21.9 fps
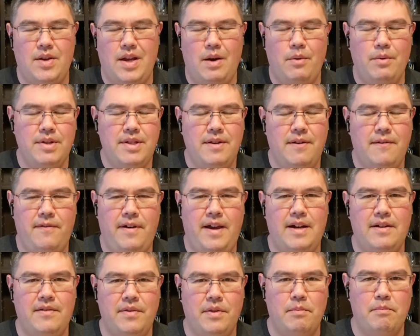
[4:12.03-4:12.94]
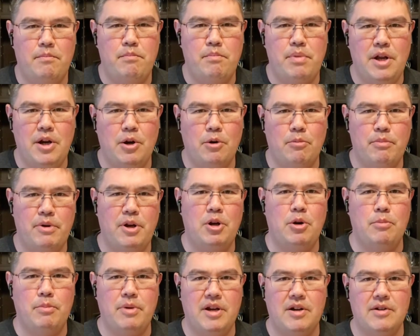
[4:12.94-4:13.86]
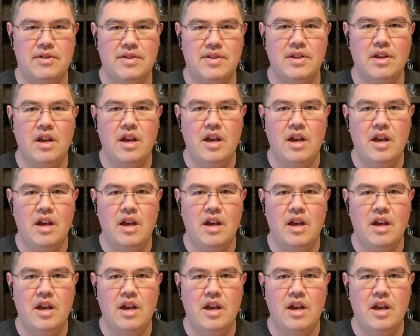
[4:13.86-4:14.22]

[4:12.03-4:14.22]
I wasn't a fan of the bitter beers.